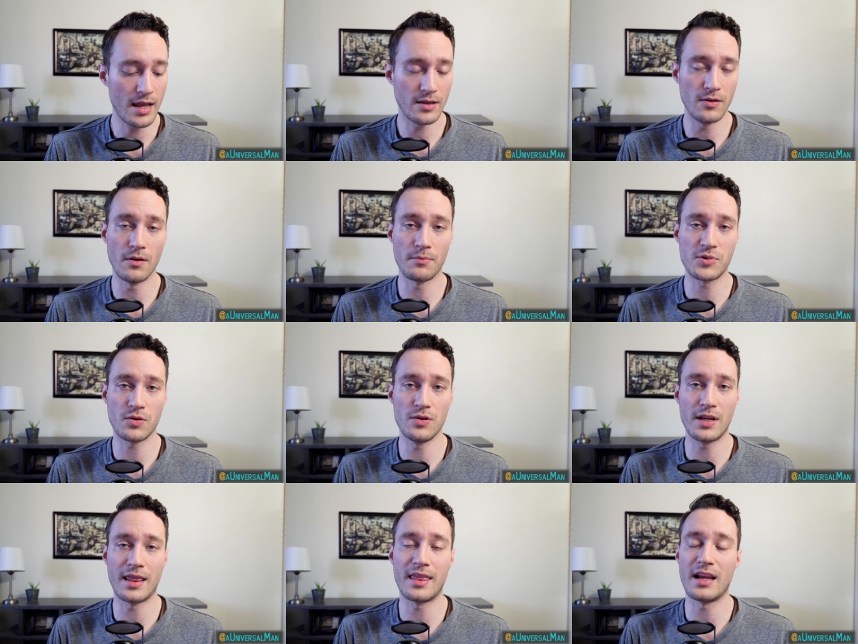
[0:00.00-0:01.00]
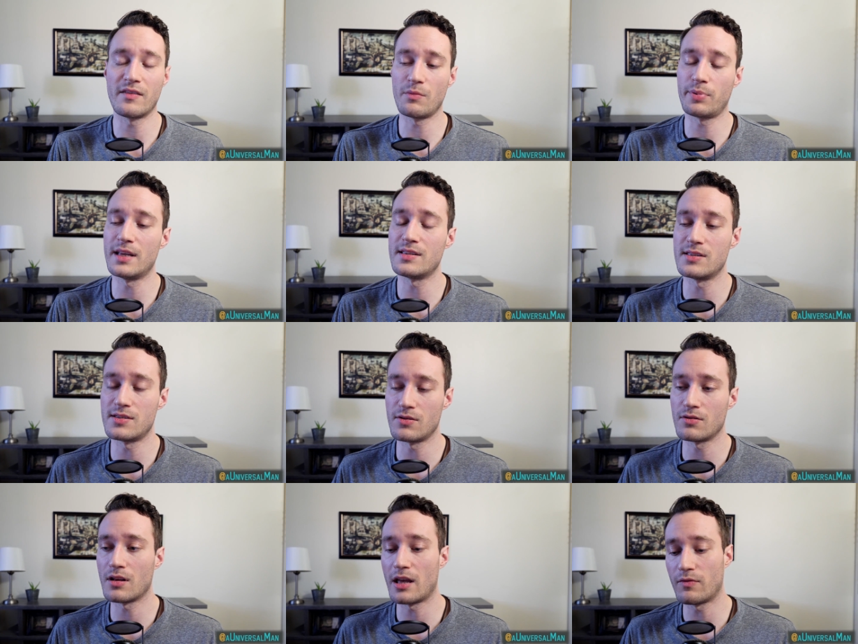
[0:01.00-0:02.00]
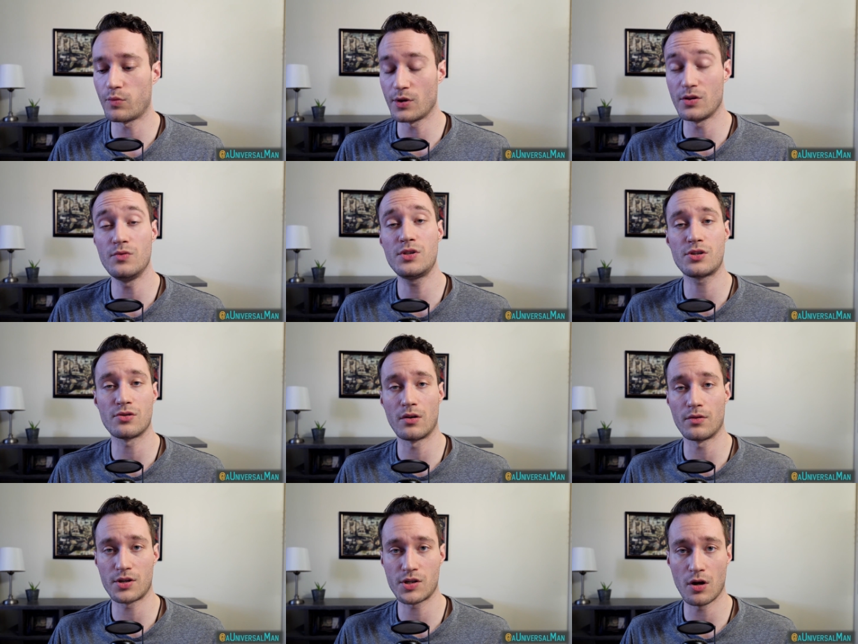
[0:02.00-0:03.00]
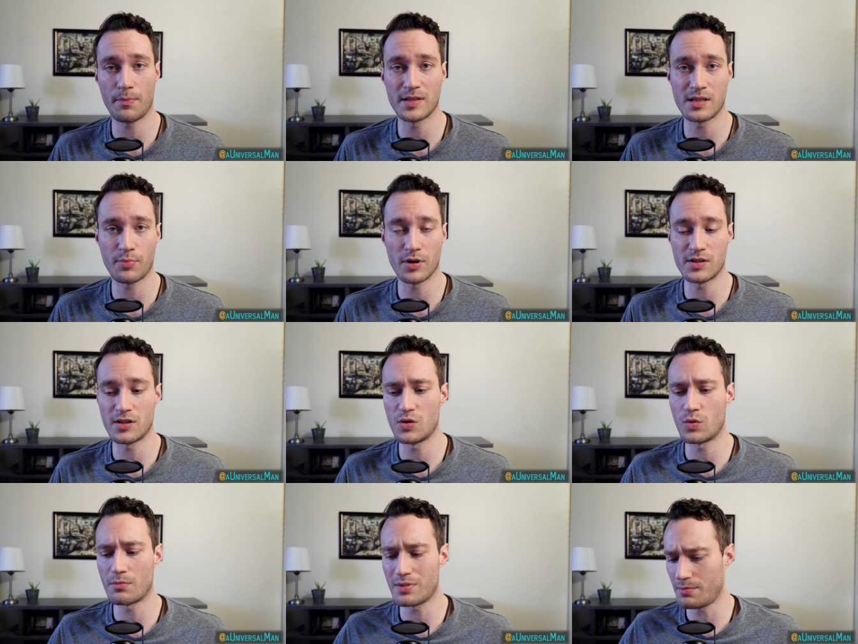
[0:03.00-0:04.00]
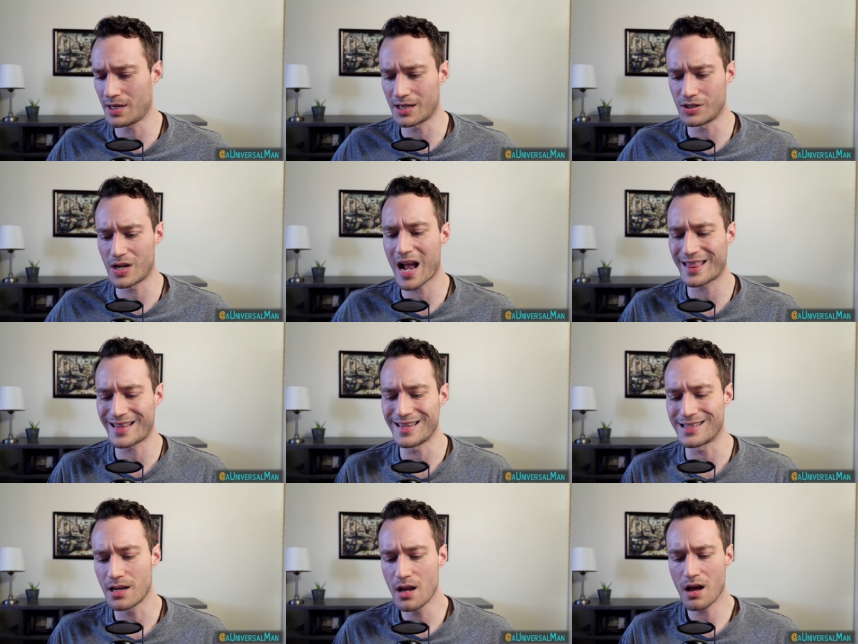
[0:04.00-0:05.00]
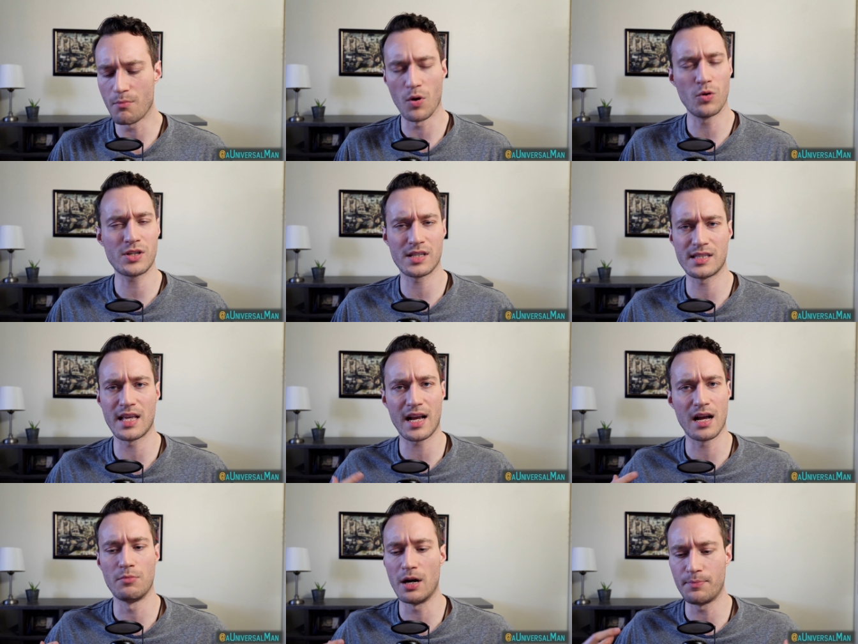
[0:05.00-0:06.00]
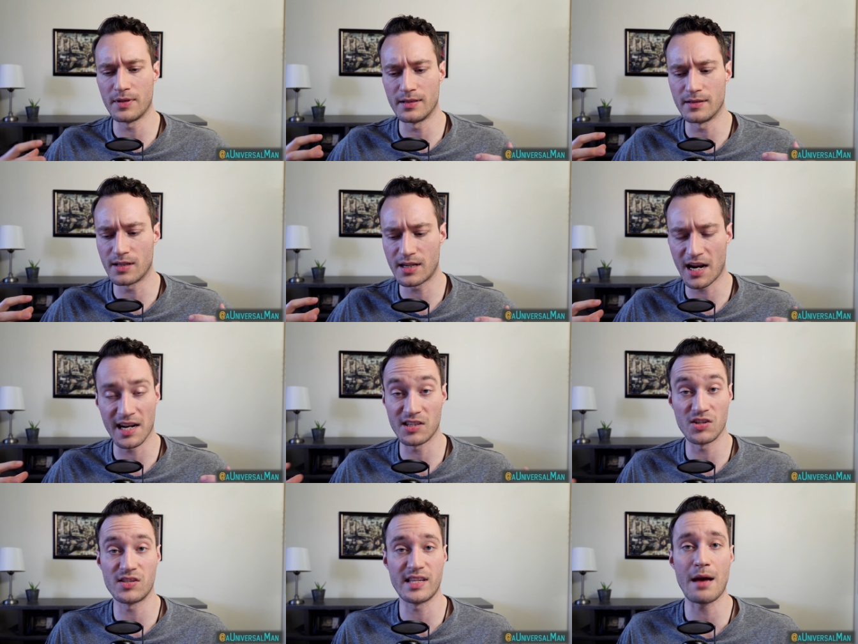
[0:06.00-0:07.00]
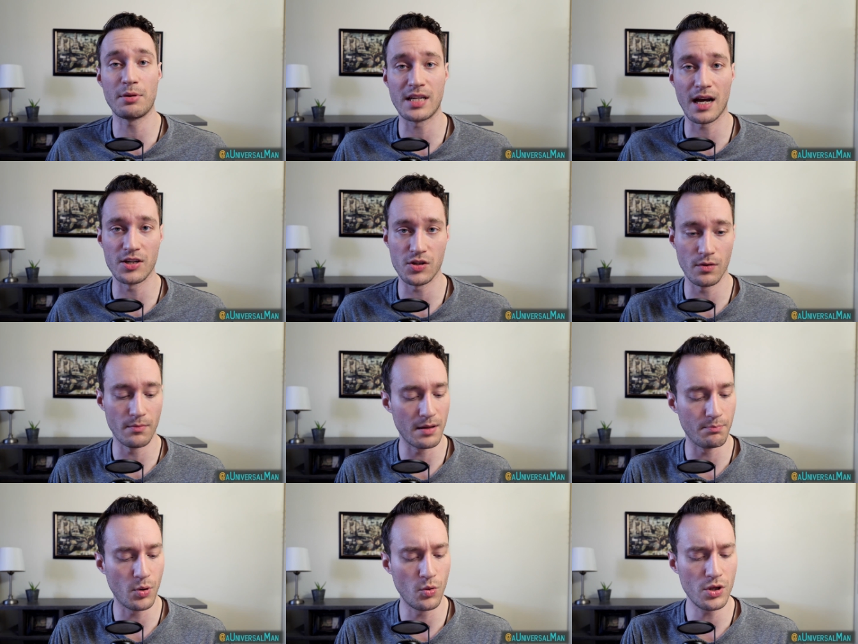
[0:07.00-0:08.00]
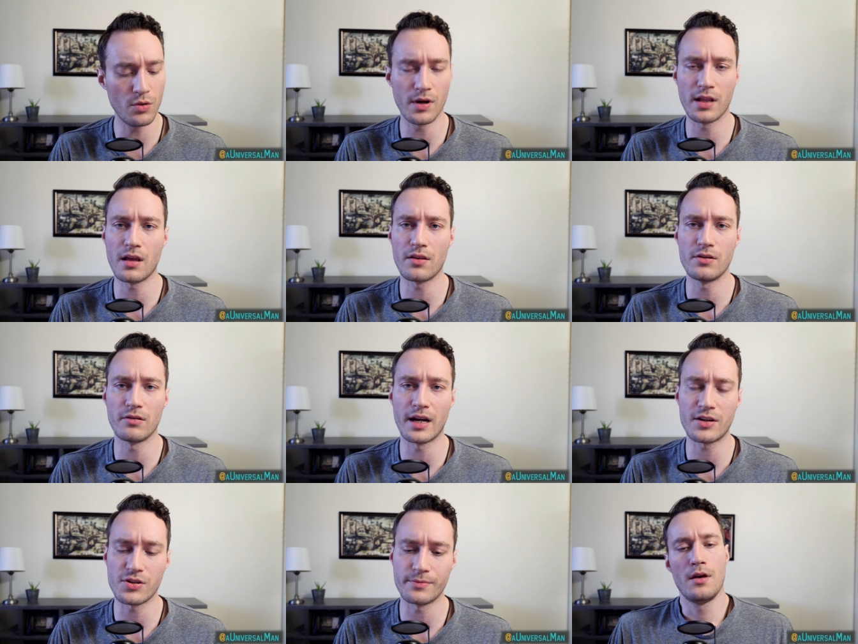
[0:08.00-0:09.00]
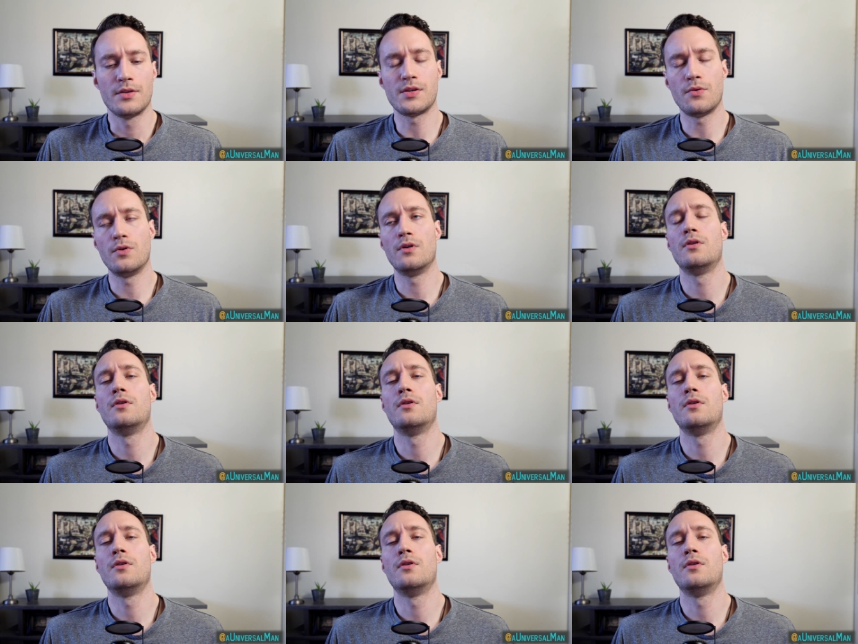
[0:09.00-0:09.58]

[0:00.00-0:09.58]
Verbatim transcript: You, I'm sure you can think of the places in your life where you struggle to show up as the person that you want to be because you got these emotions that come up and kind of just sabotage you and, and pull you in another direction. So